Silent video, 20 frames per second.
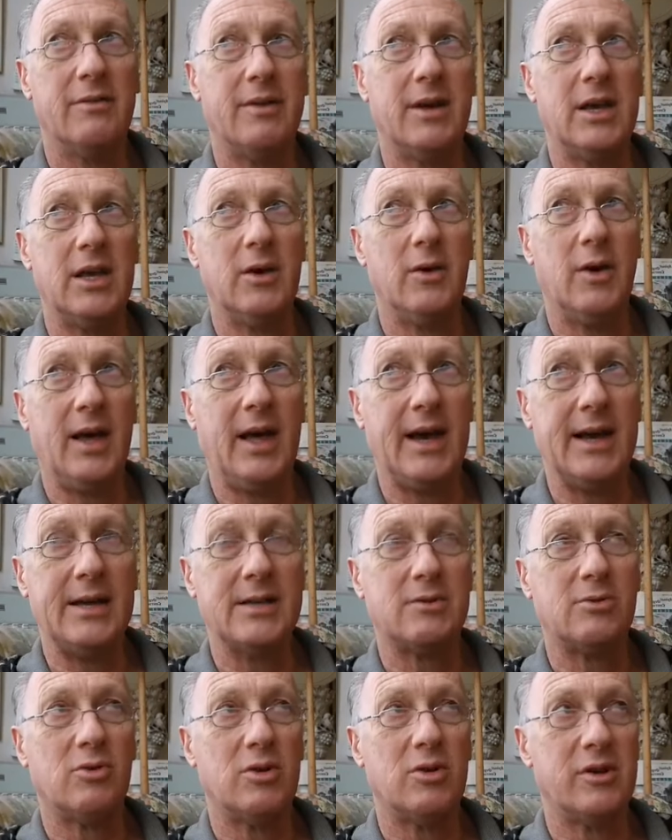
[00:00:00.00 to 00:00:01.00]
that you
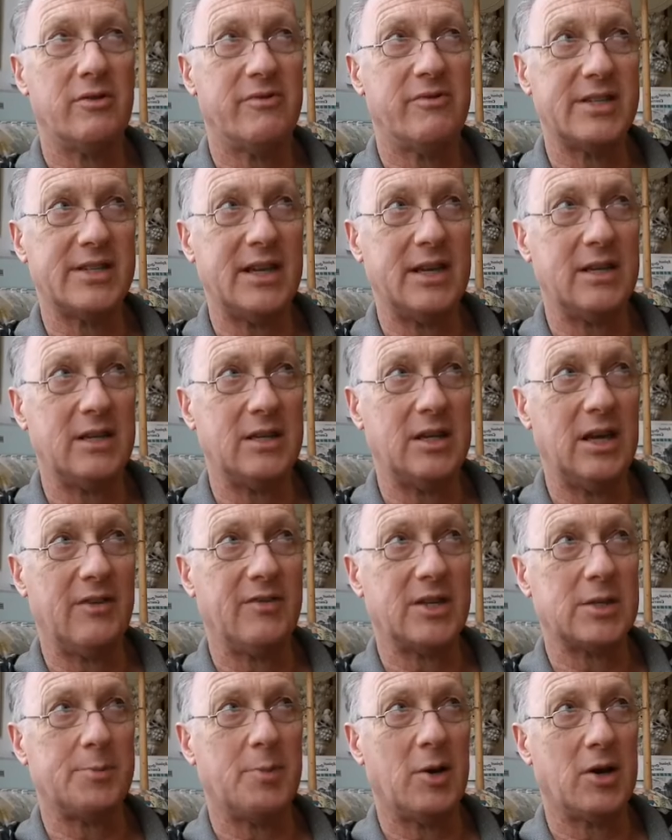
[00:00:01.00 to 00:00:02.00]
hate or you resent, you
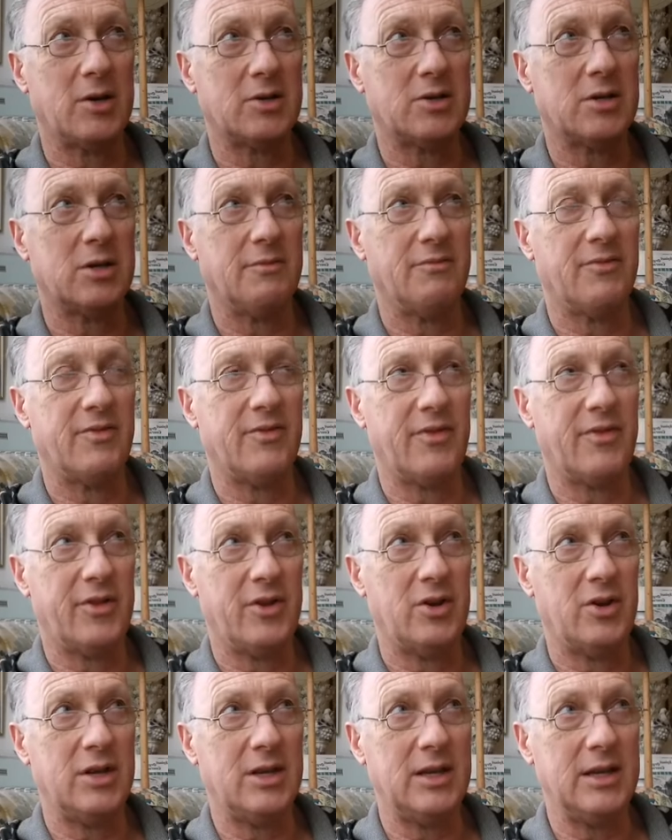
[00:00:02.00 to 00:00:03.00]
haven't spoken to them for
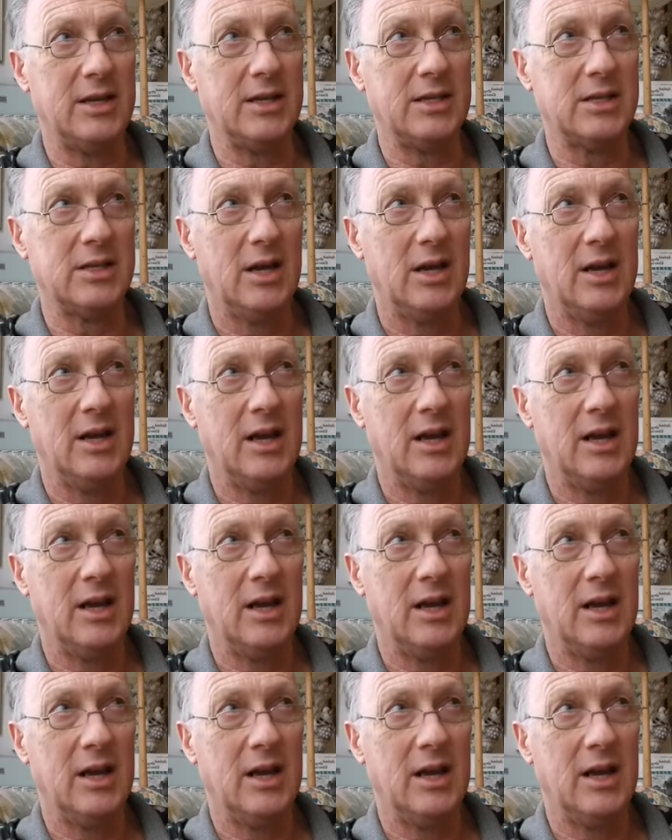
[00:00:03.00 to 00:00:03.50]
30 years,